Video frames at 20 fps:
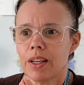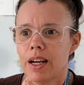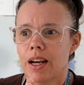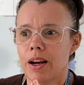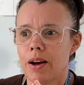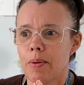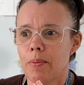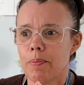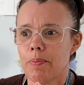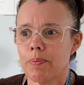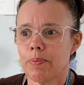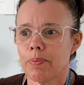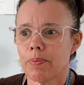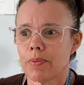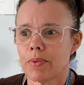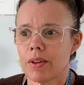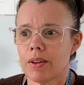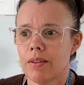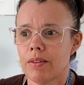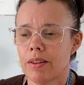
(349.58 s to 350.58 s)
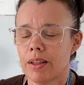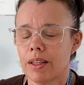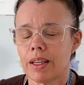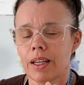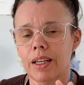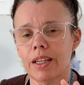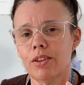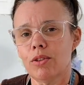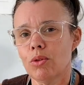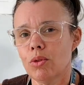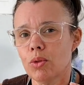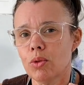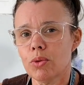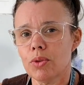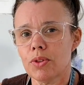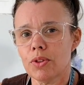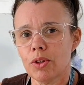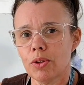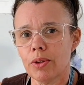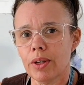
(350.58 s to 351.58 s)
the cake
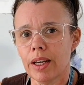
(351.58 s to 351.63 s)
also